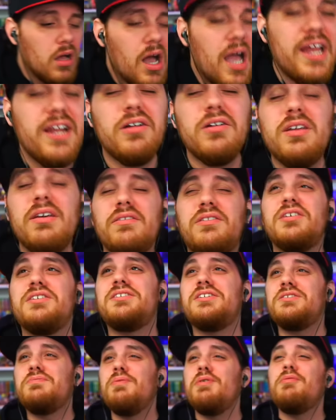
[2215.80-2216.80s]
I don't even. Does
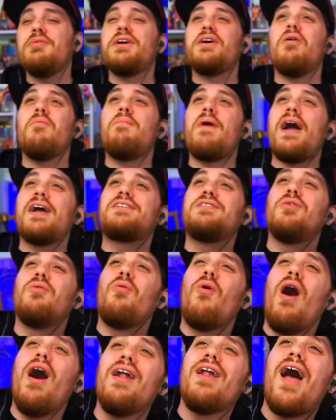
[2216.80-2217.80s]
this mean we go back to
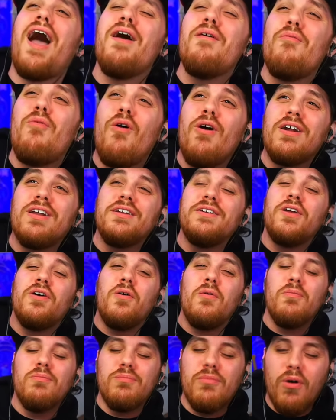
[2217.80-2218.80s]
water? I want to
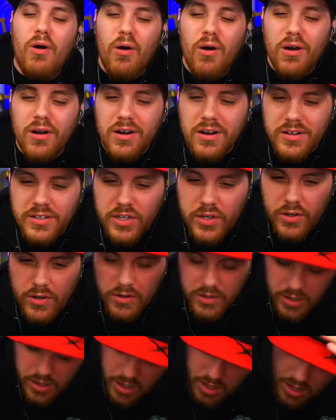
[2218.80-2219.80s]
know more,
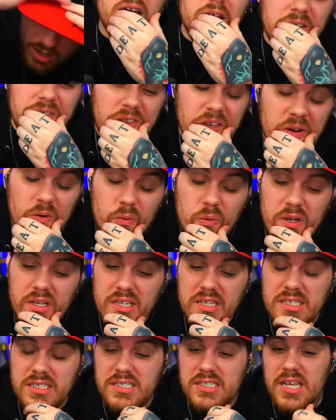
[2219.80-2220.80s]
dude. They're
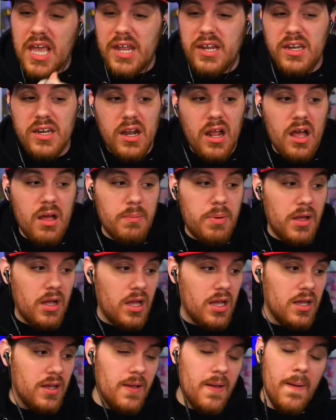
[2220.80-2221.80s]
really setting it up, huh?